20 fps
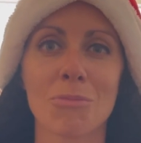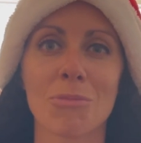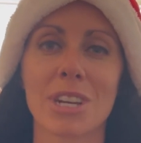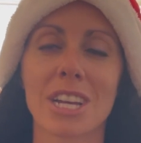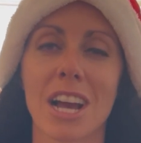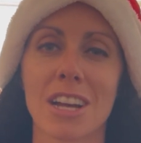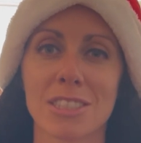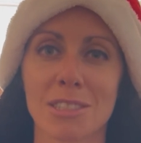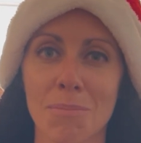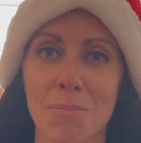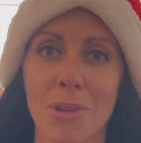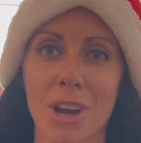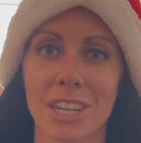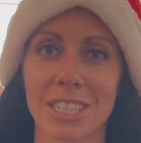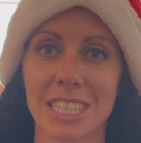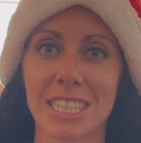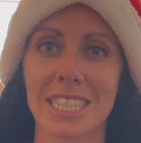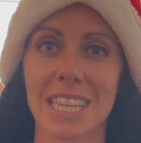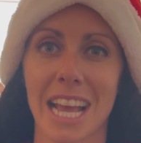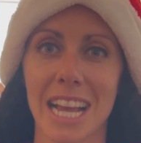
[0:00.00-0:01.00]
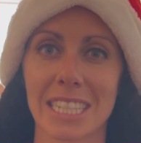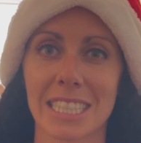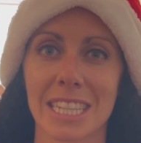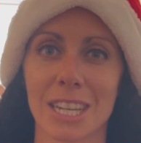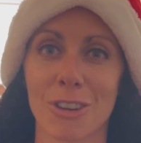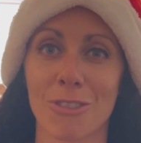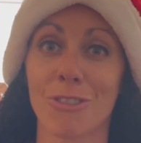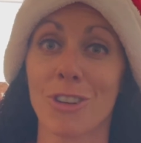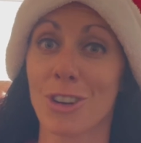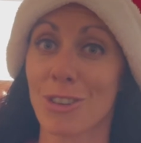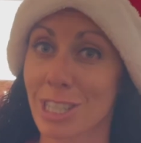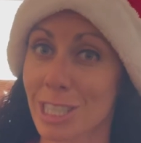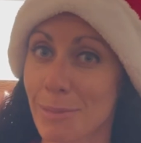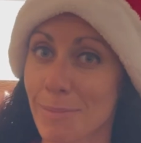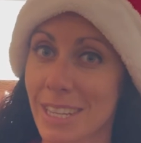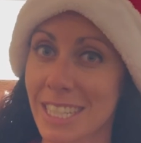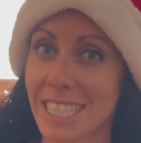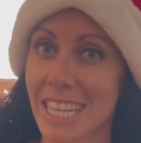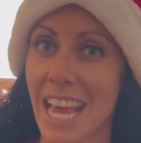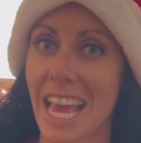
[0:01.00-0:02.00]
We got some boxes last year for
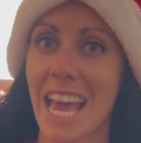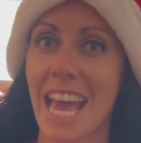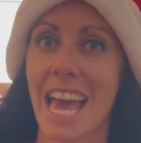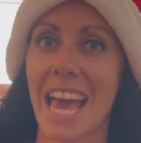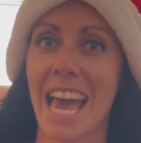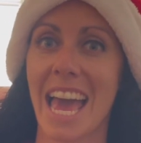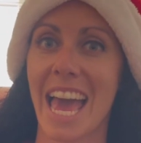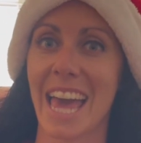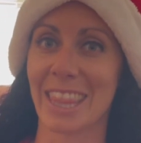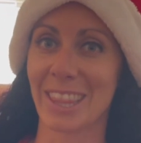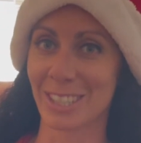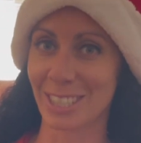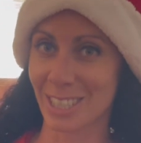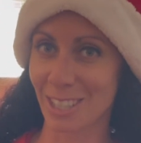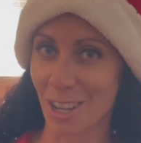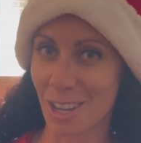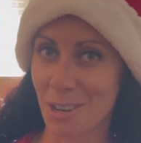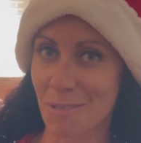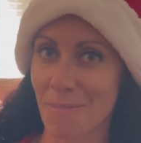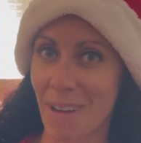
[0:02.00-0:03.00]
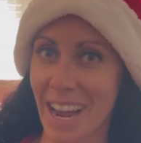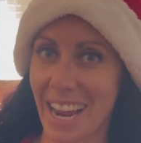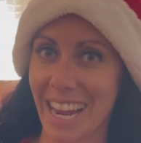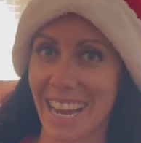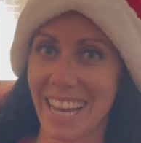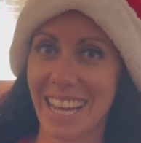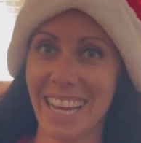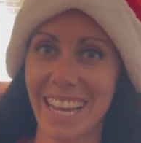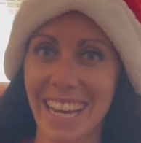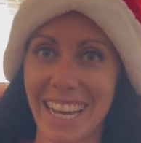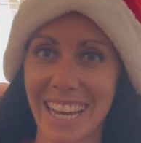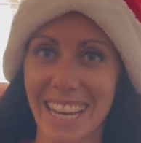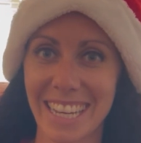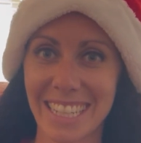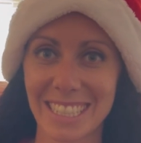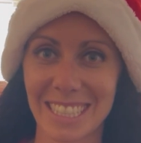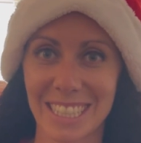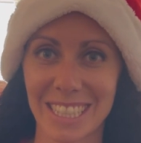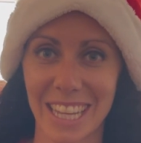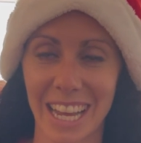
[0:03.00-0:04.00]
Christmas, and they're still on
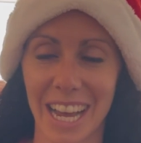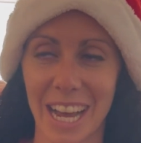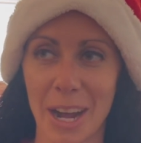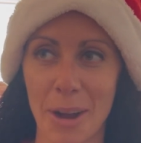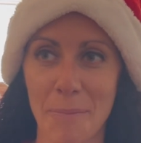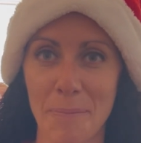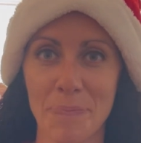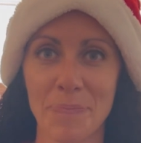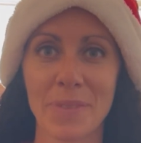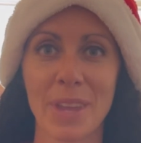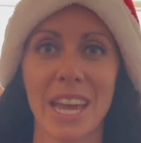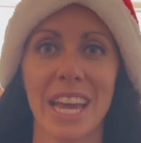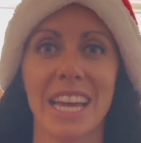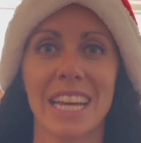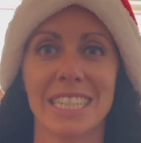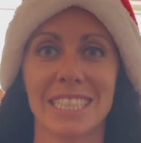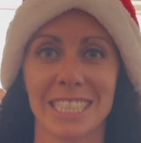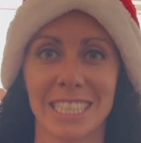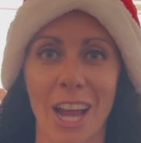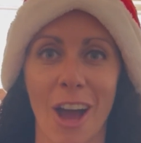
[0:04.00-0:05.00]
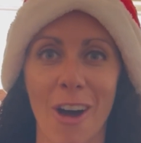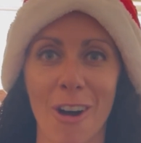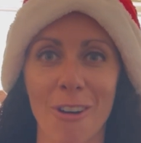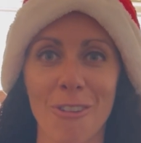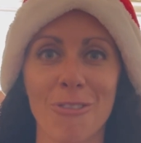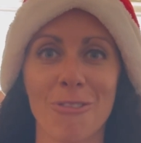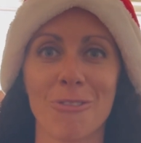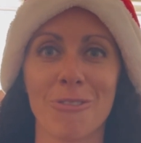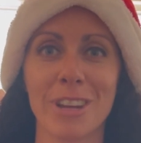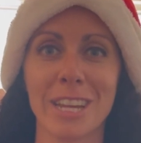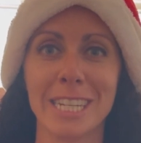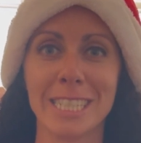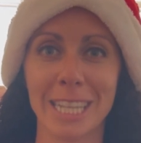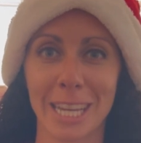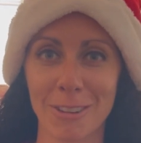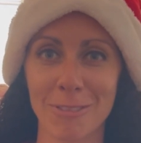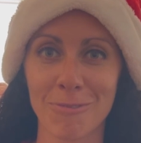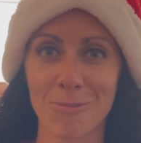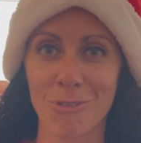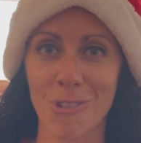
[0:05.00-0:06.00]
my shelf. We
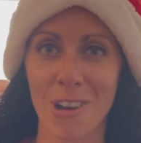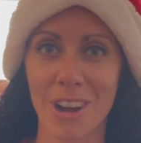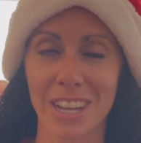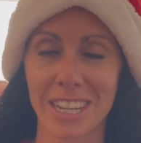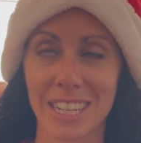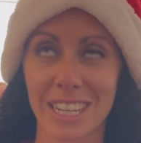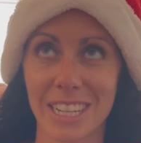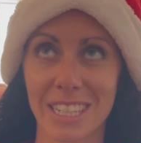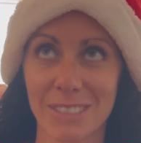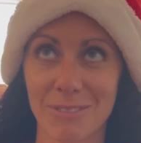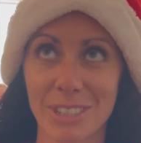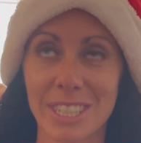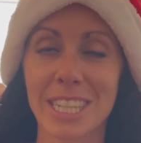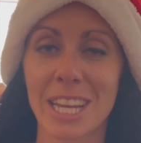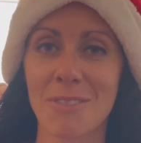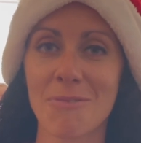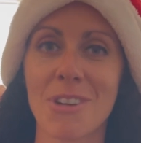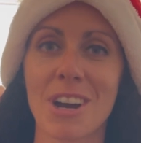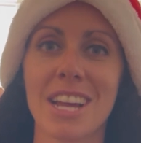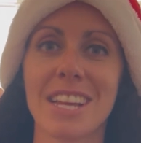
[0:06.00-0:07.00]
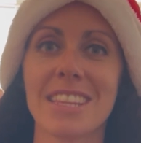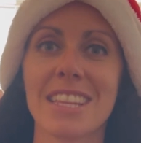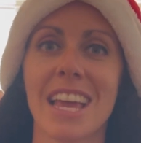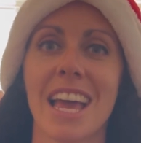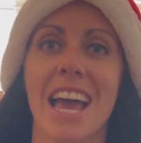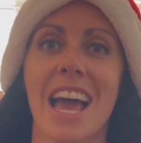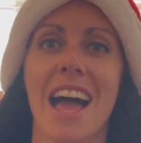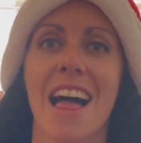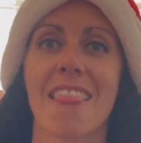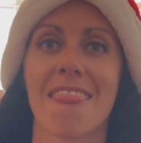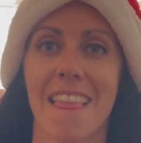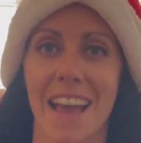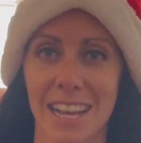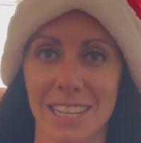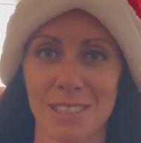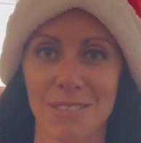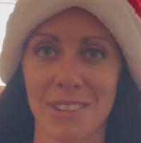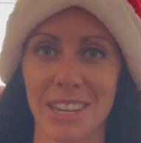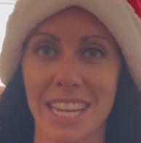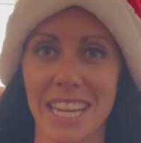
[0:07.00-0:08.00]
did one
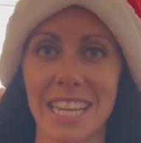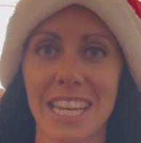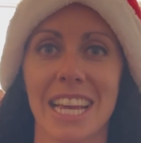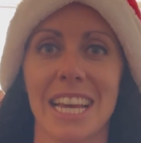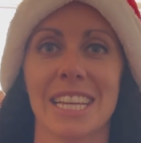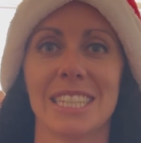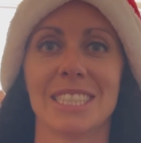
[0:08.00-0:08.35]
last week.